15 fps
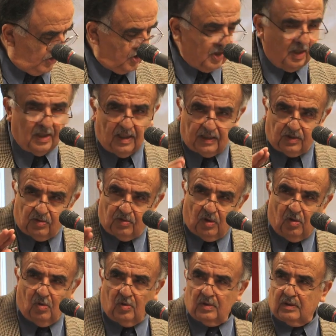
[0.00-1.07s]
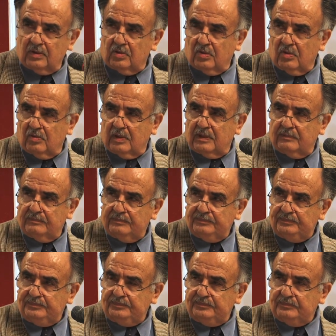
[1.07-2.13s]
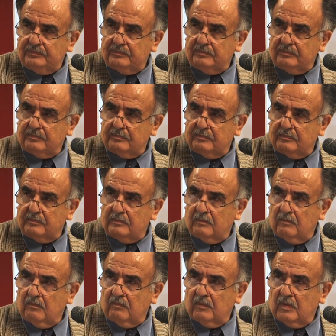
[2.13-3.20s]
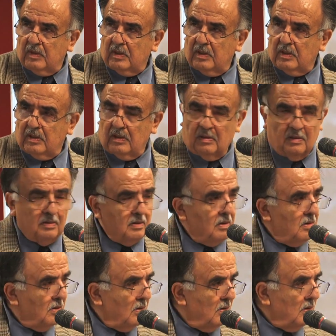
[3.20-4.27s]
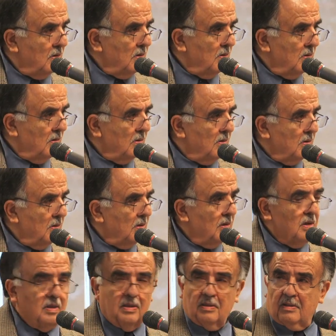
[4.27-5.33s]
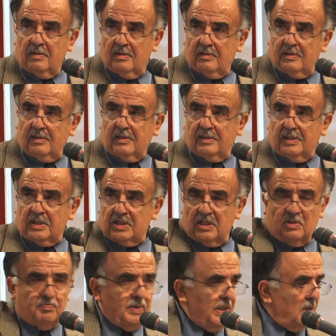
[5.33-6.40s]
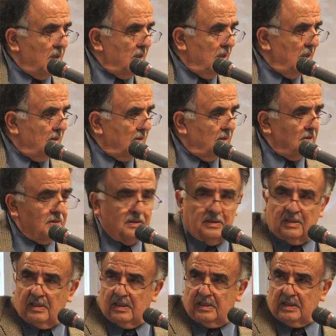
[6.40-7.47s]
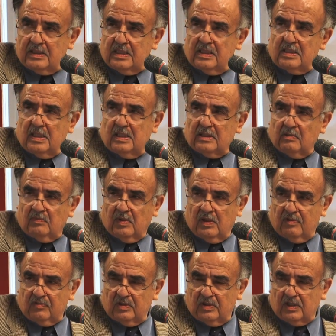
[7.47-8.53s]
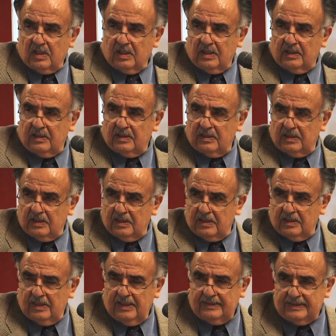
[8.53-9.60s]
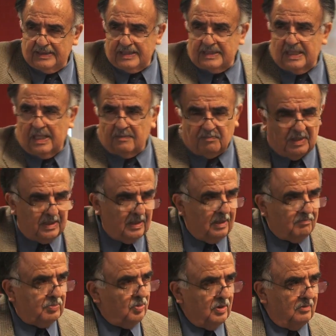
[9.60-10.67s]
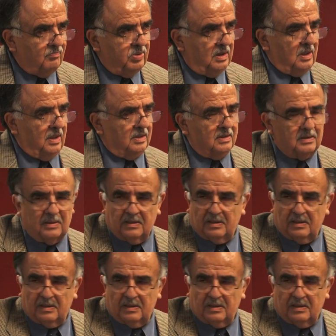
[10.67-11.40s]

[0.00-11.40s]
shot like through a hole in the doorway. Does anyone have any questions? This is Peter Hernandez, and he's inside the bar that they're cleaning. This is not a pool of blood.